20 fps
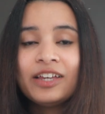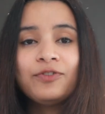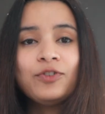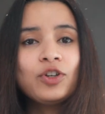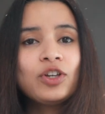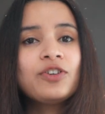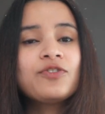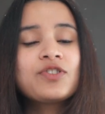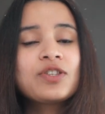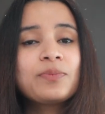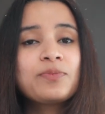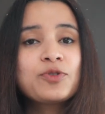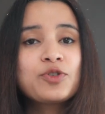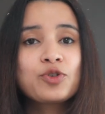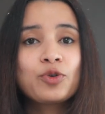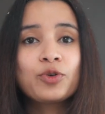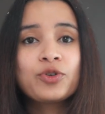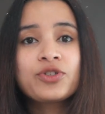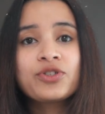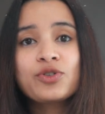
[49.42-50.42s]
If you give some
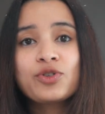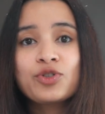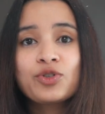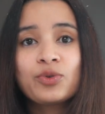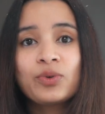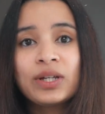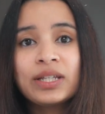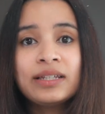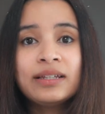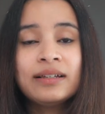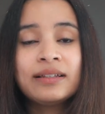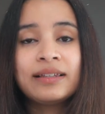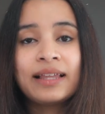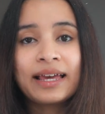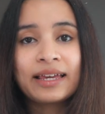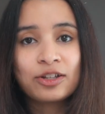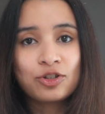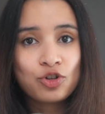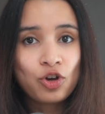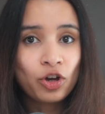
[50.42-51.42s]
sources to it
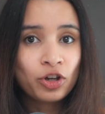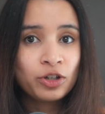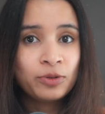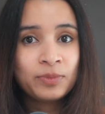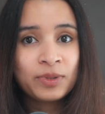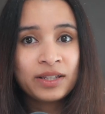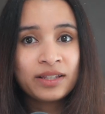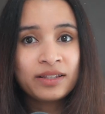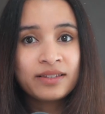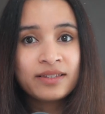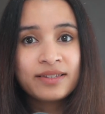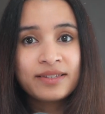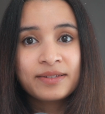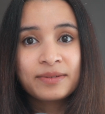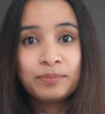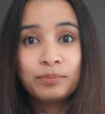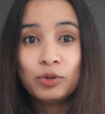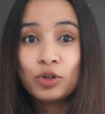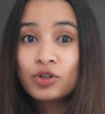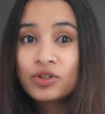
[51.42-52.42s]
like documents,
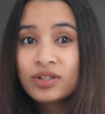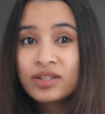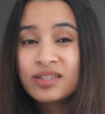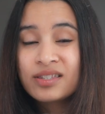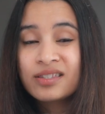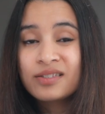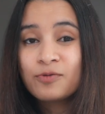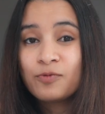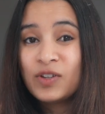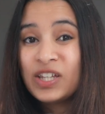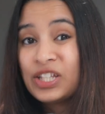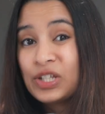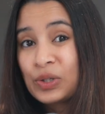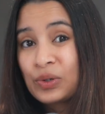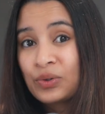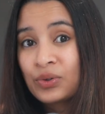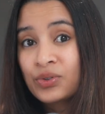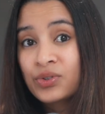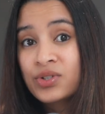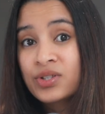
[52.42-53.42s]
books,
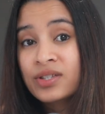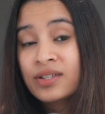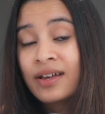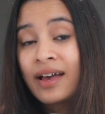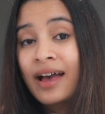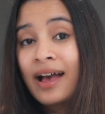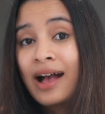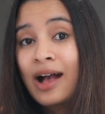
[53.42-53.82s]
videos,